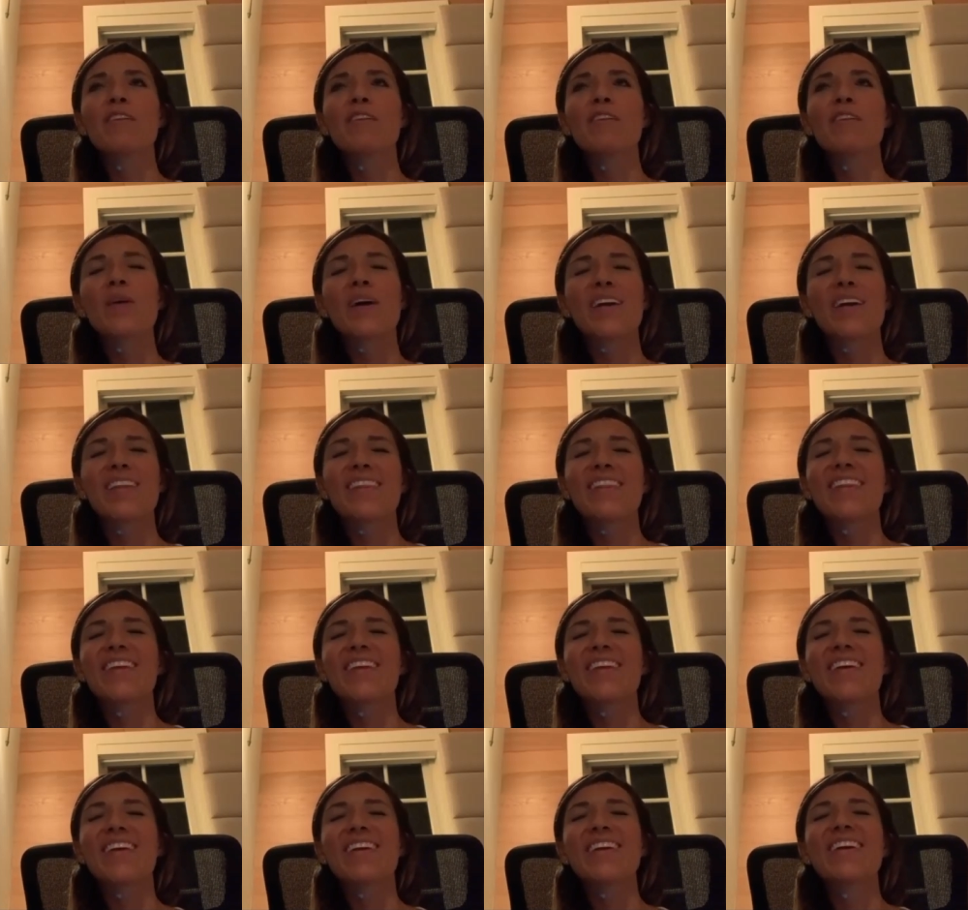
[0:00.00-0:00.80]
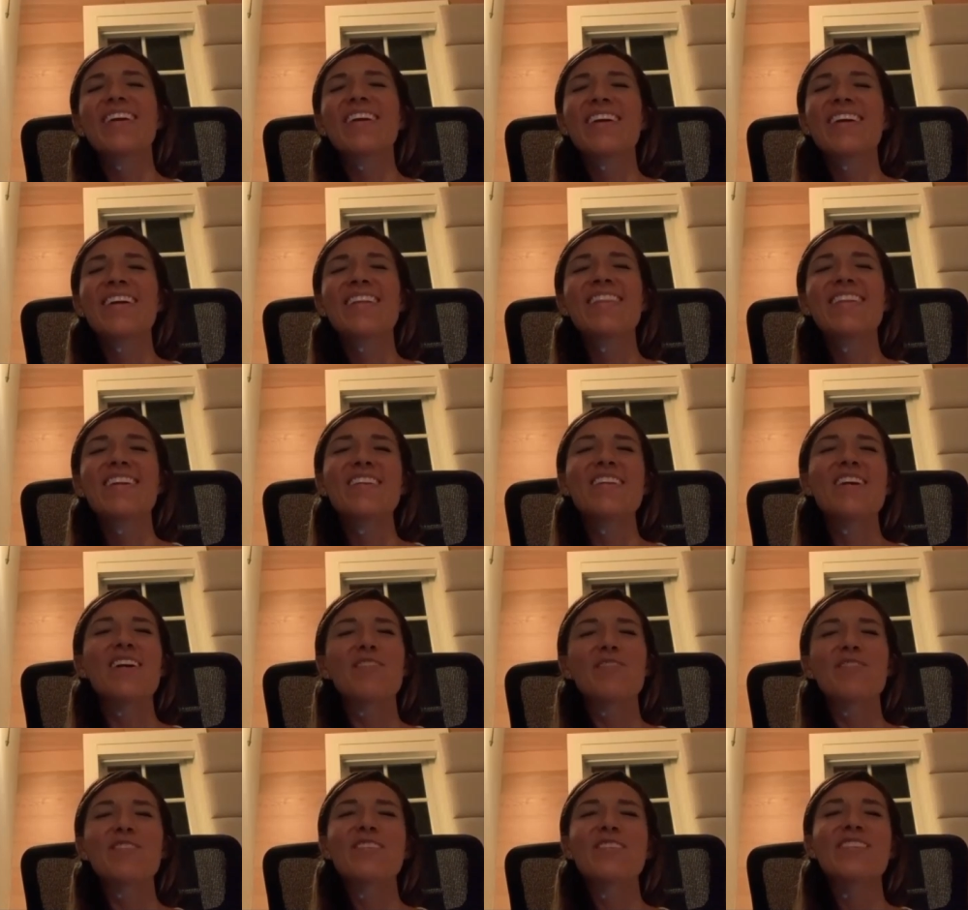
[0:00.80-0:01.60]
mind the, the
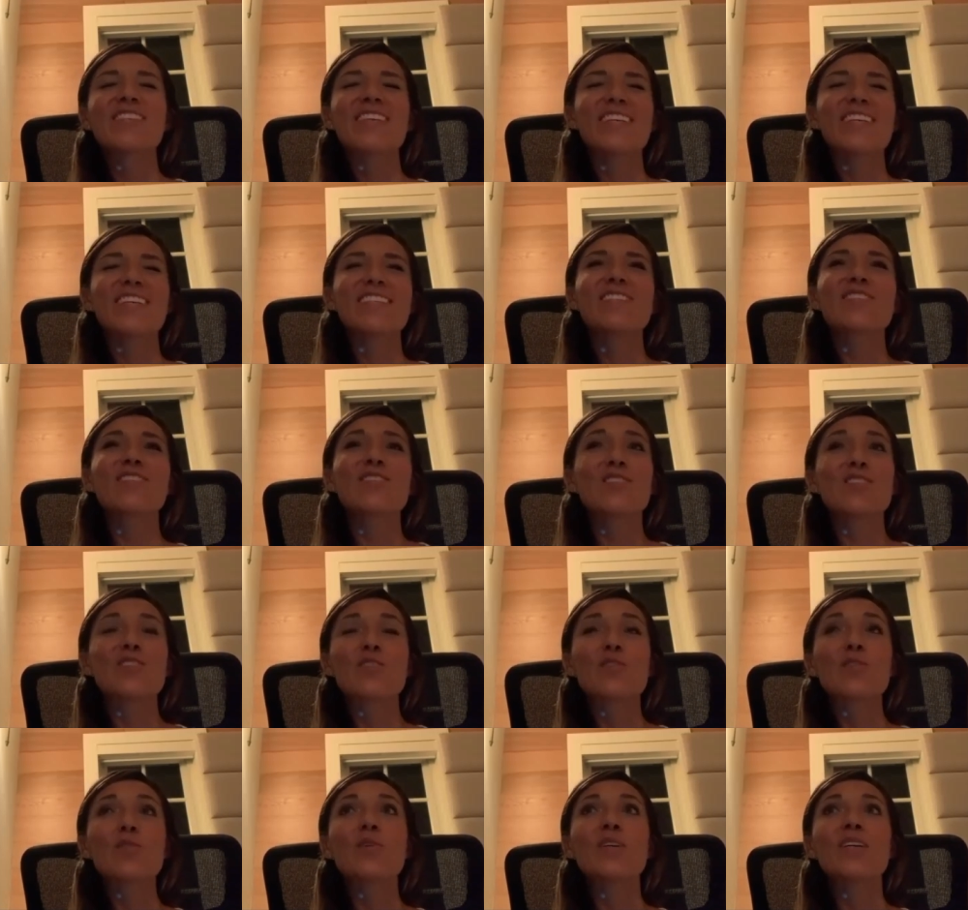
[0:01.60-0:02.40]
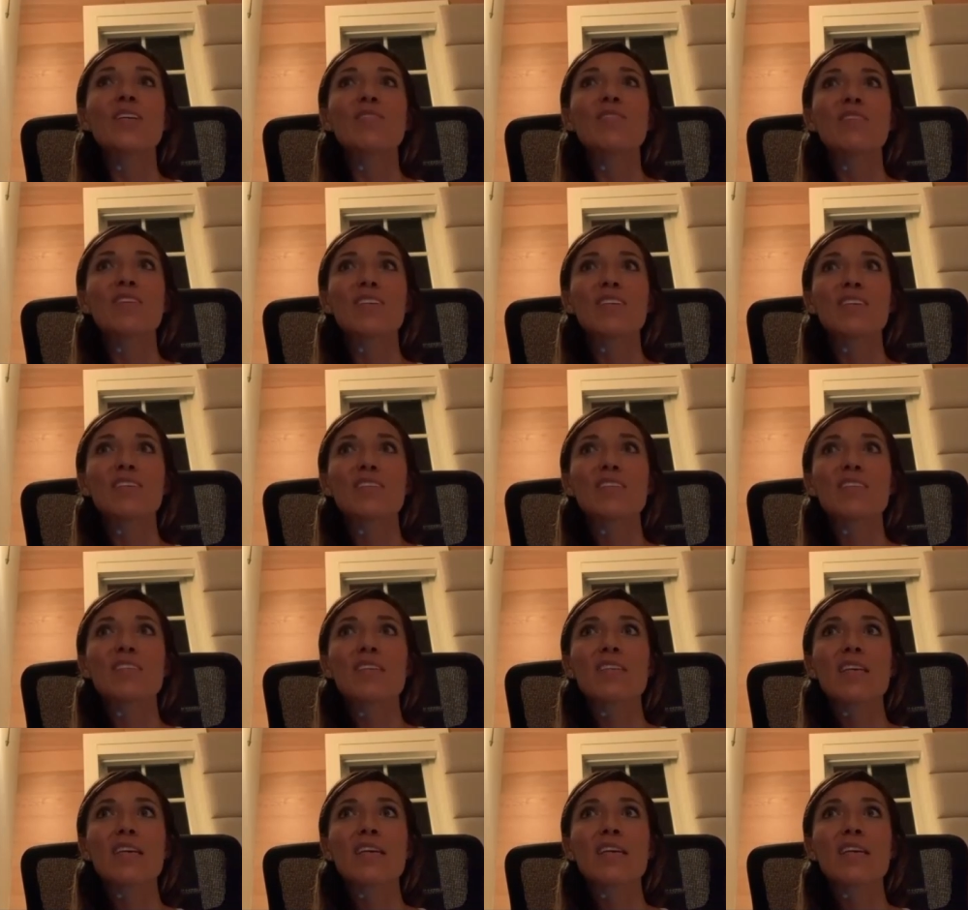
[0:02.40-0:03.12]
nervousness, just do it because